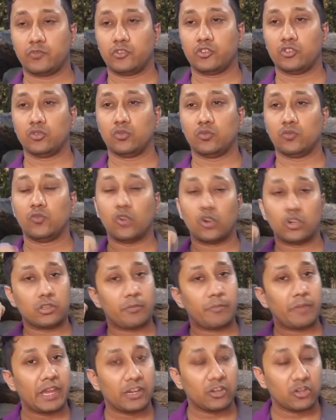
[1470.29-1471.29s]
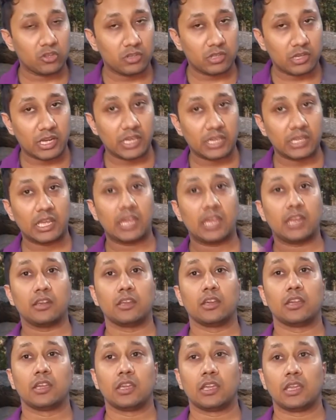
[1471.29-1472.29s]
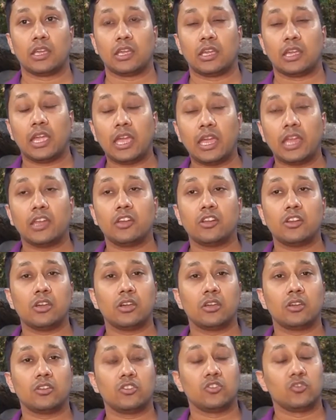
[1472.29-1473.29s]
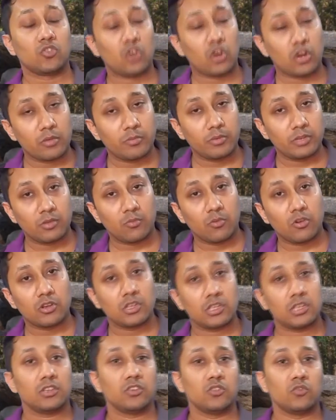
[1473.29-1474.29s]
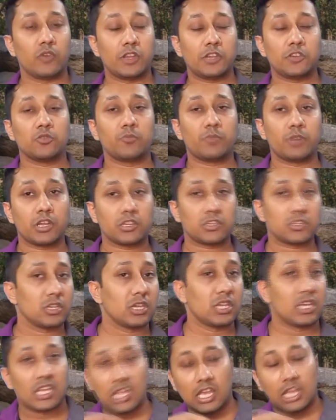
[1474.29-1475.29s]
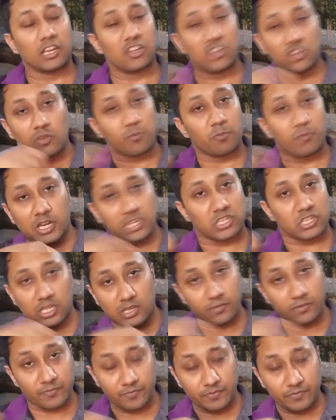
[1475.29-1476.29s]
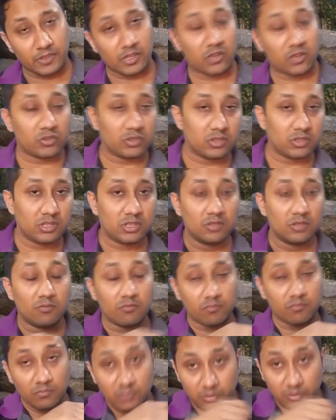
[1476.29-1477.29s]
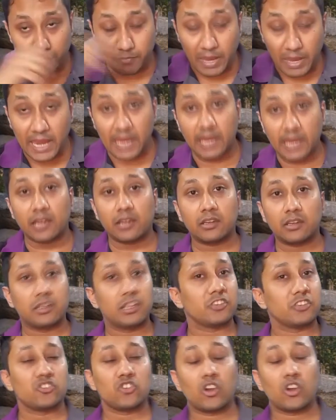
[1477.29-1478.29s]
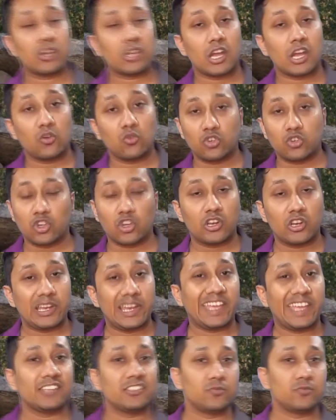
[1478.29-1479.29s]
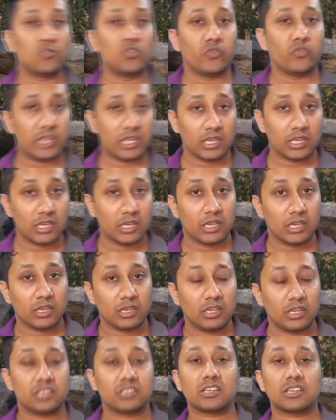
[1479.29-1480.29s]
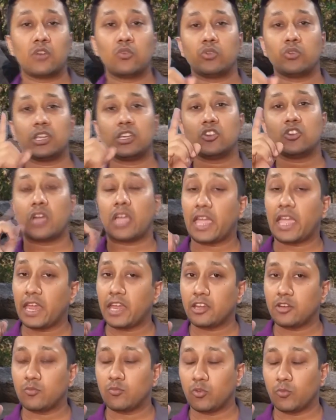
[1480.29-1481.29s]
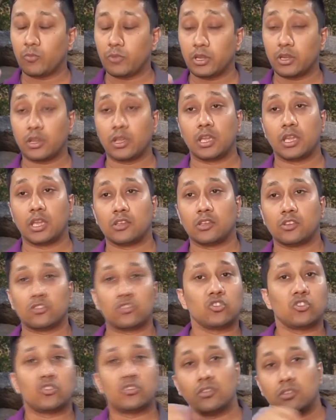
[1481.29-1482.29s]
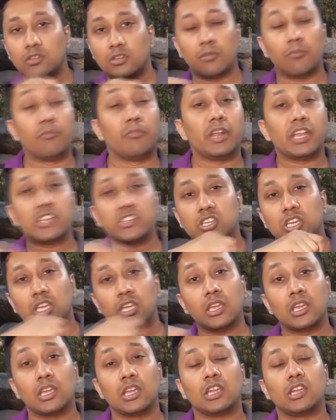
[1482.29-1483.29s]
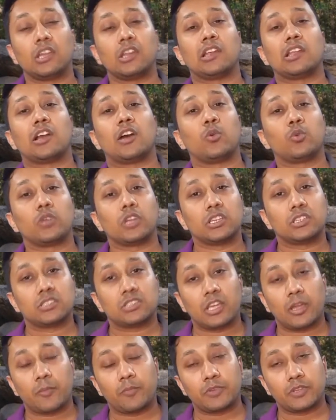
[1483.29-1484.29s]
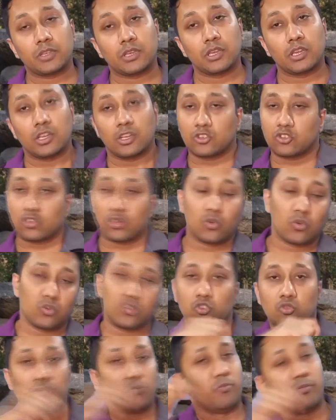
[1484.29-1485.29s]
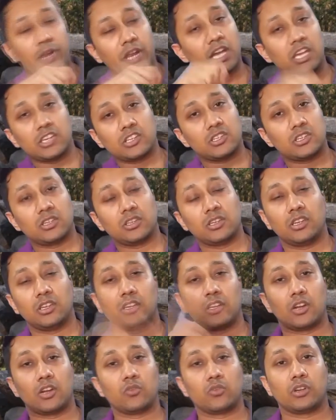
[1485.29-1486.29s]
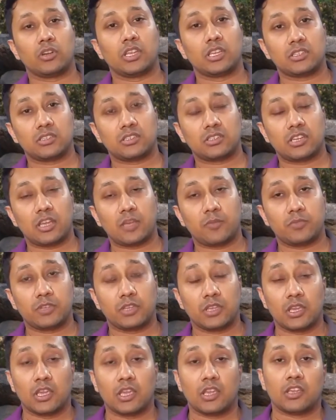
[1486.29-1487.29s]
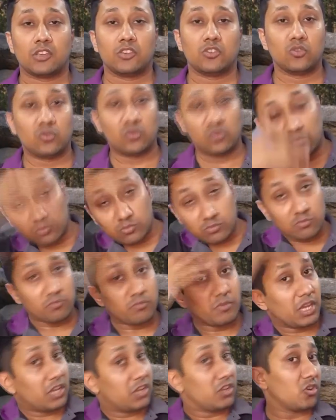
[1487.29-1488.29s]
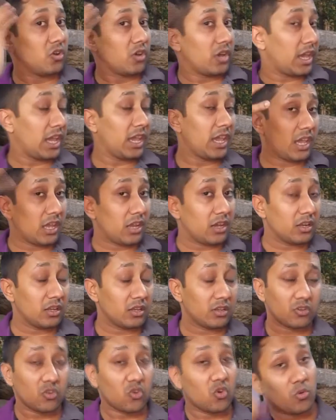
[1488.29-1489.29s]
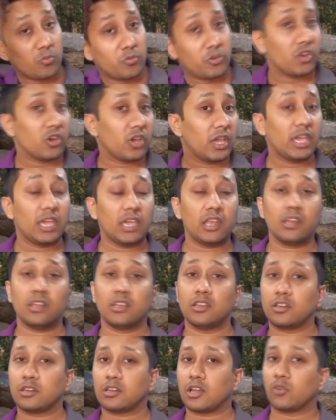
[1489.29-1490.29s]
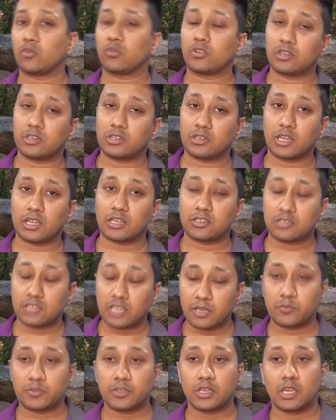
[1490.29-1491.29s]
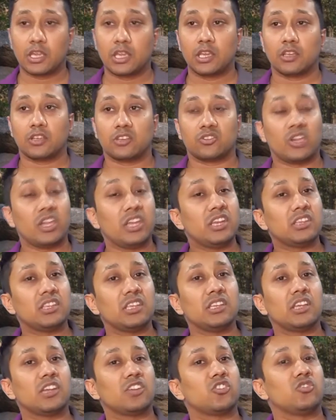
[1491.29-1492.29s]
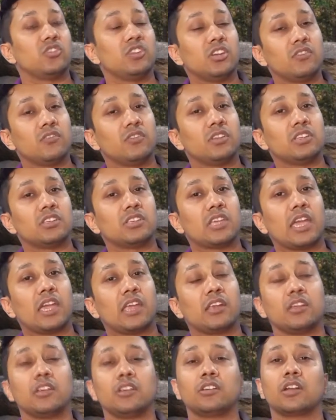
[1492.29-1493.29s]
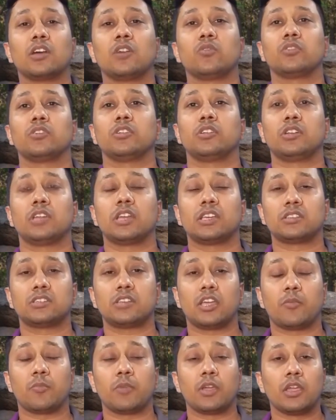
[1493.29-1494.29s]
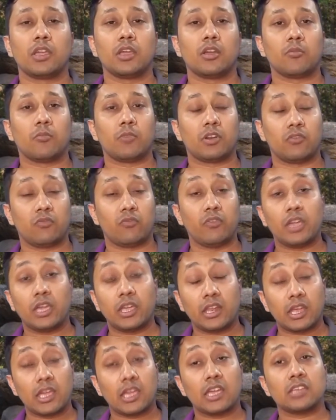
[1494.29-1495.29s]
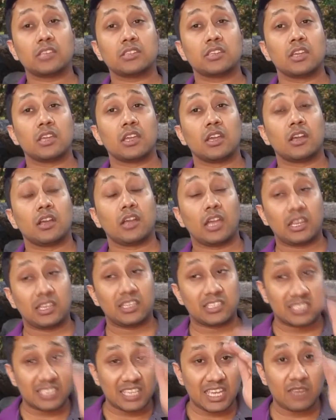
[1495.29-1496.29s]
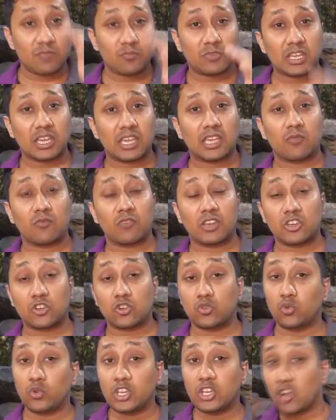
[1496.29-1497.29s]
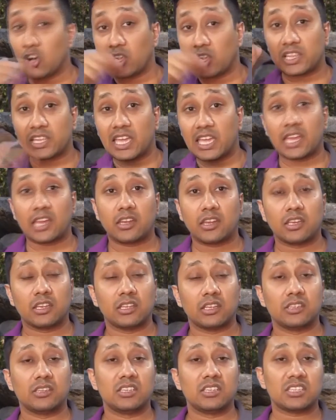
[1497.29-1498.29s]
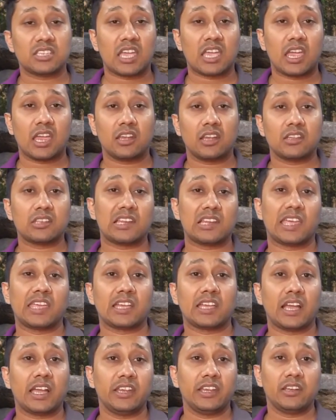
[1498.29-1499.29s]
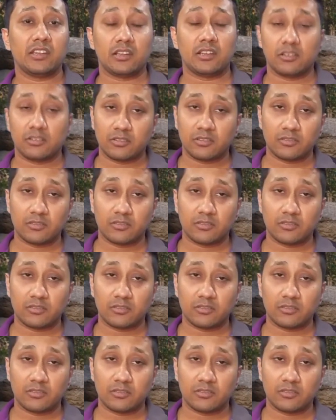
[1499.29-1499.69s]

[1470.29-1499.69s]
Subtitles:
You wore the band on the right hand, and you got up in the morning, you went to brush, and then you're brushing. Now the band does not count your legs moving, it's counting your hand movement. So the brushing, it'll count as steps. So you brushed, it counted as steps. You made your hair, combed your hair, it counted it as steps. So anything that you did with this hand, it counted it as step. But whereas at the same time when you're doing all that, this hand is lying idle.